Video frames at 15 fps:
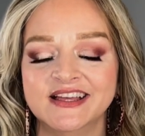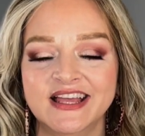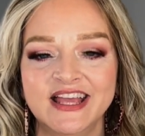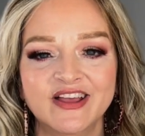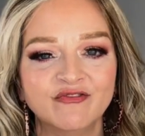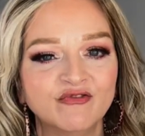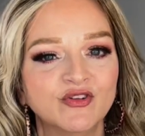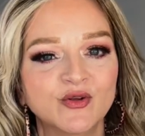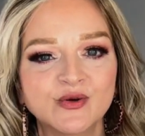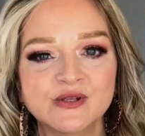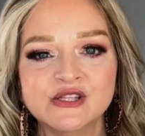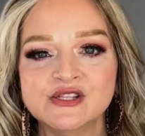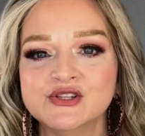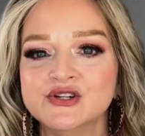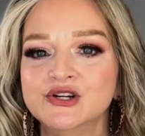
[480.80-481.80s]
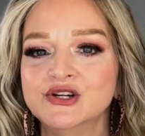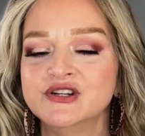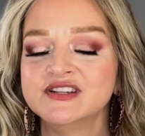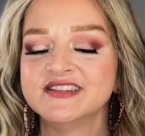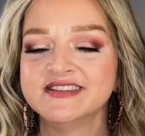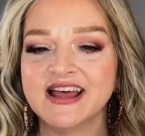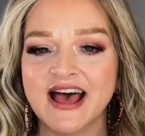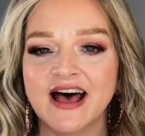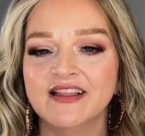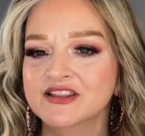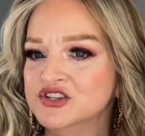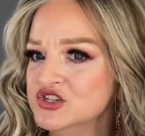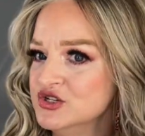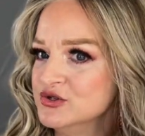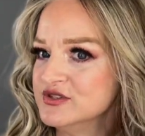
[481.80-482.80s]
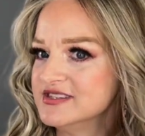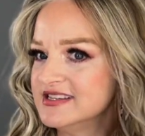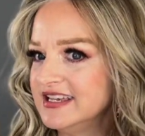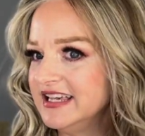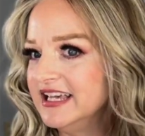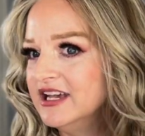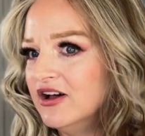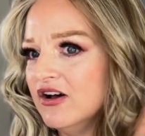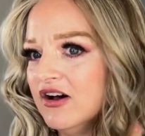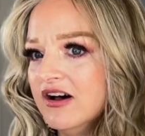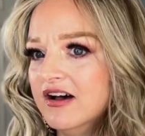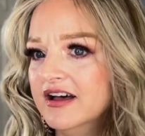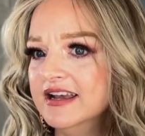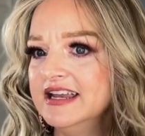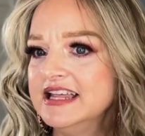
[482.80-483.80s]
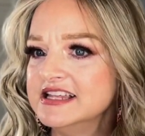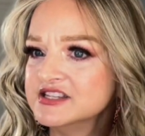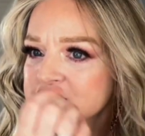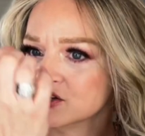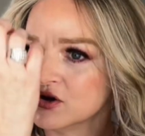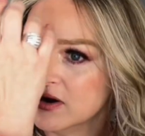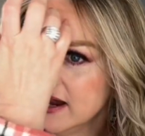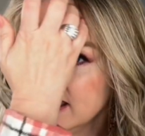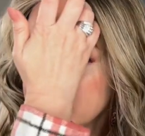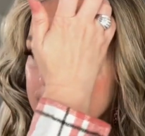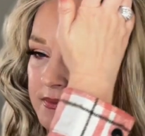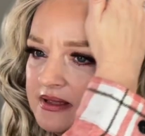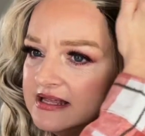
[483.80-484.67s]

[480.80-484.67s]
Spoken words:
influencer style that you see on Instagram.